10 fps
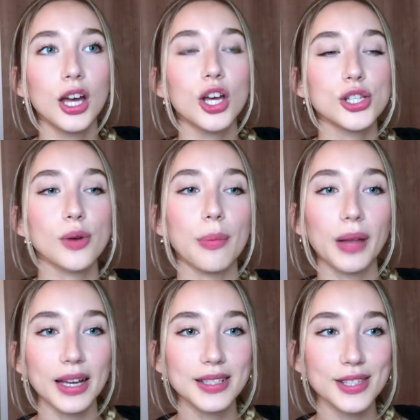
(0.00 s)
So I
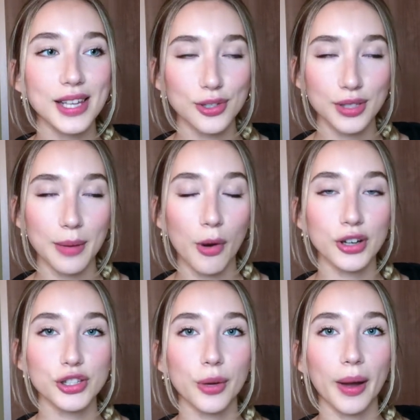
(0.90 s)
applied to Central St.
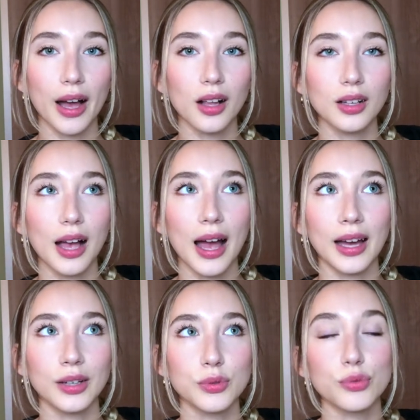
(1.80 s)
Martin's UAL
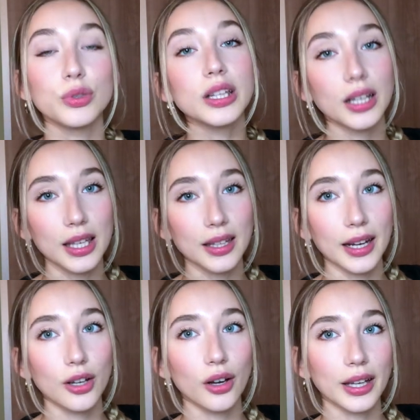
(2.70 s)
and was really lucky that I
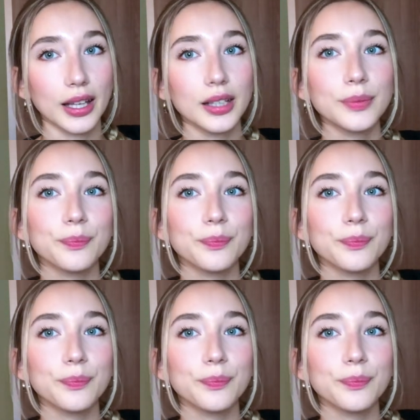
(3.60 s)
got in.